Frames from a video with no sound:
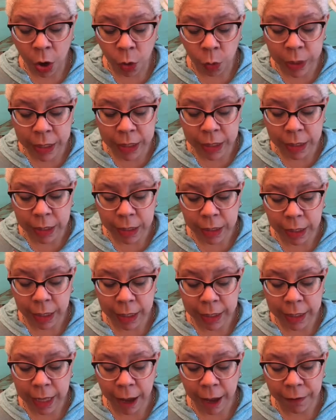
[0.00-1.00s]
Recent
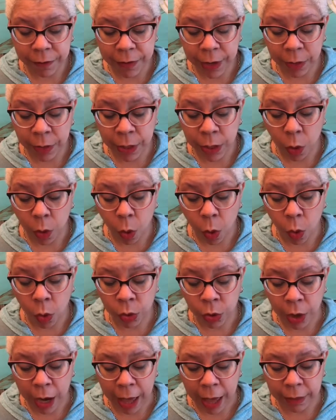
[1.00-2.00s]
studies have found that
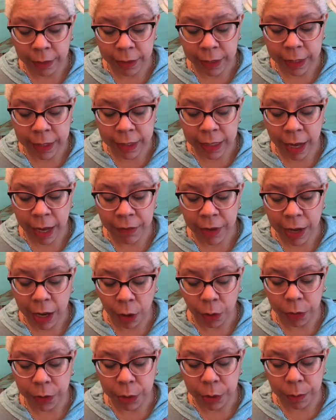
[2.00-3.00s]
older athletes have
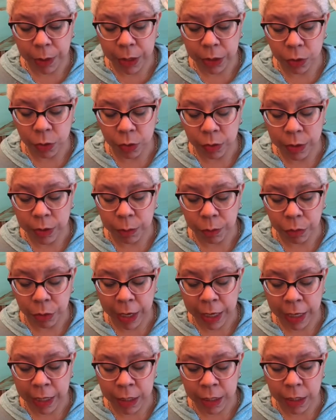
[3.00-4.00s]
healthier muscles,
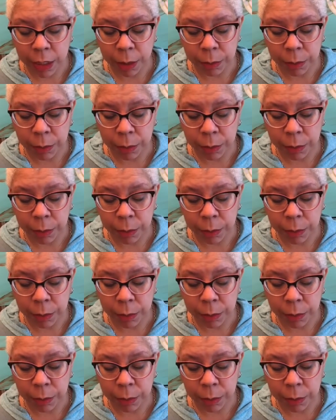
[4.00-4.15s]
brains,